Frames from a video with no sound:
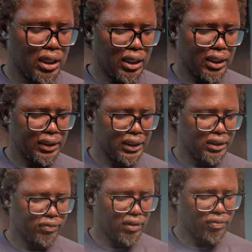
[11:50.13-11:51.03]

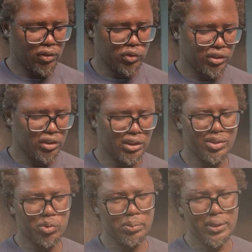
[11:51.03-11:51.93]
95,000
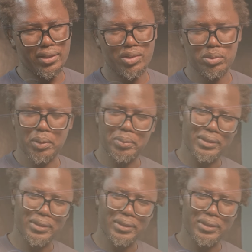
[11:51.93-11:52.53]
shillings would be around maybe